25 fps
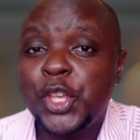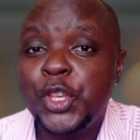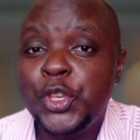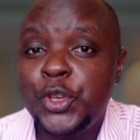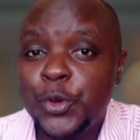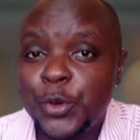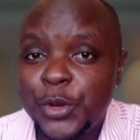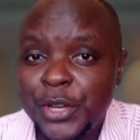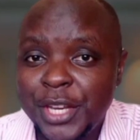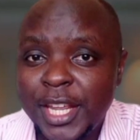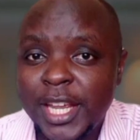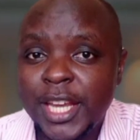
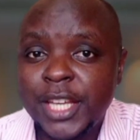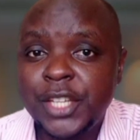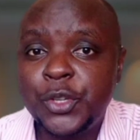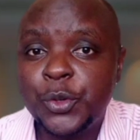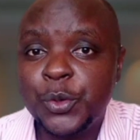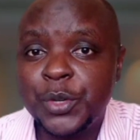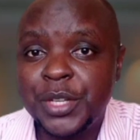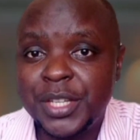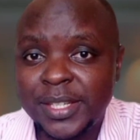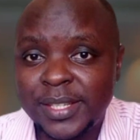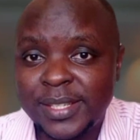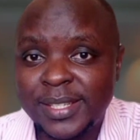you need
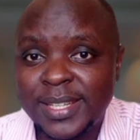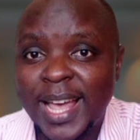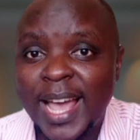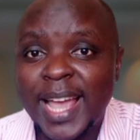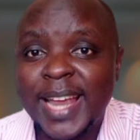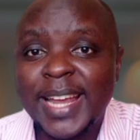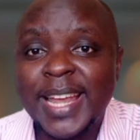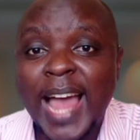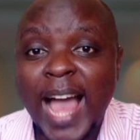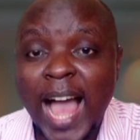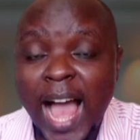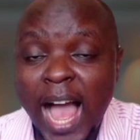to
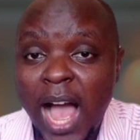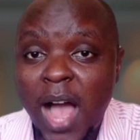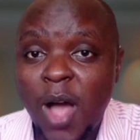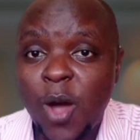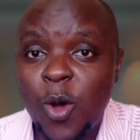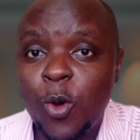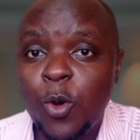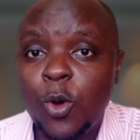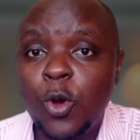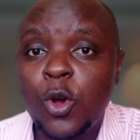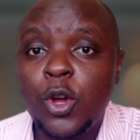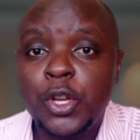decide
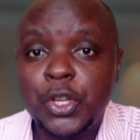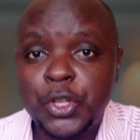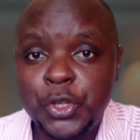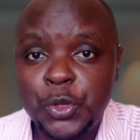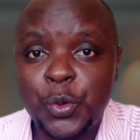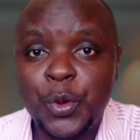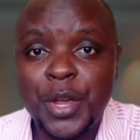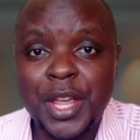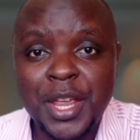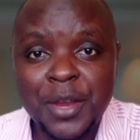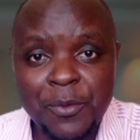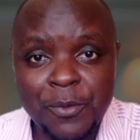how
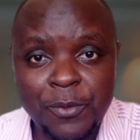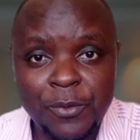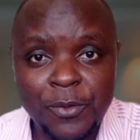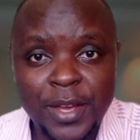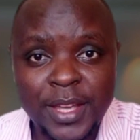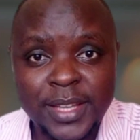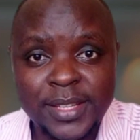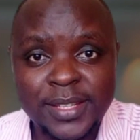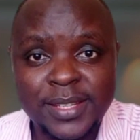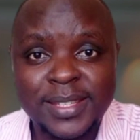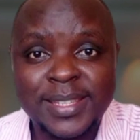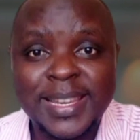to
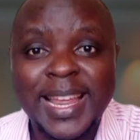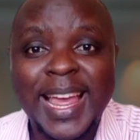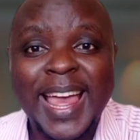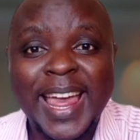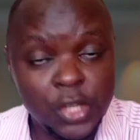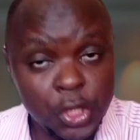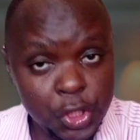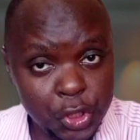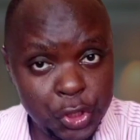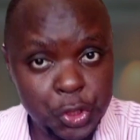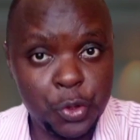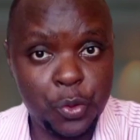invest
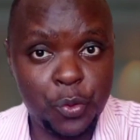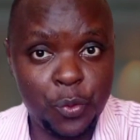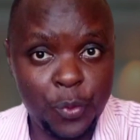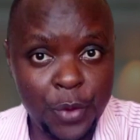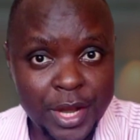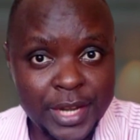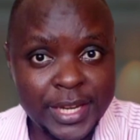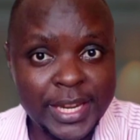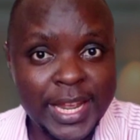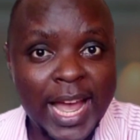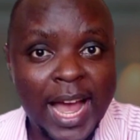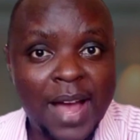since you
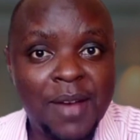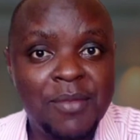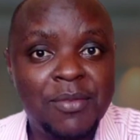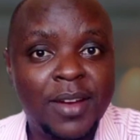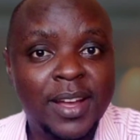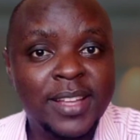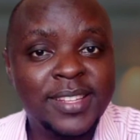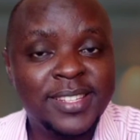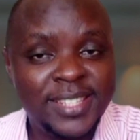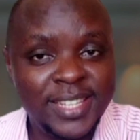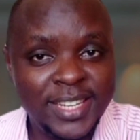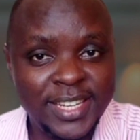already have
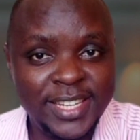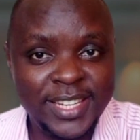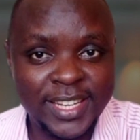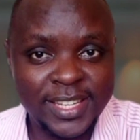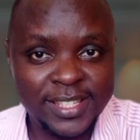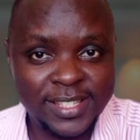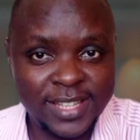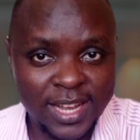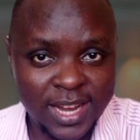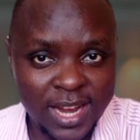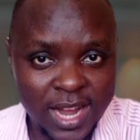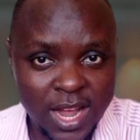a
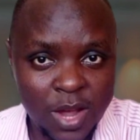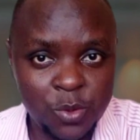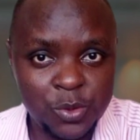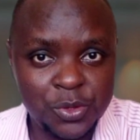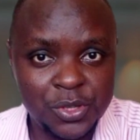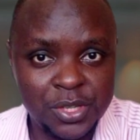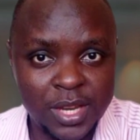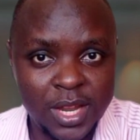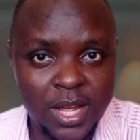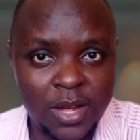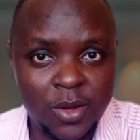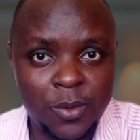CDS
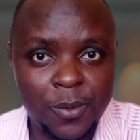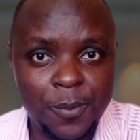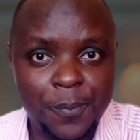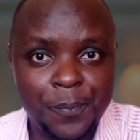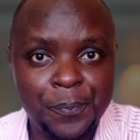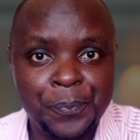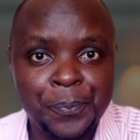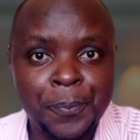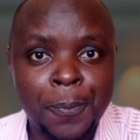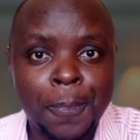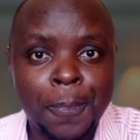account now.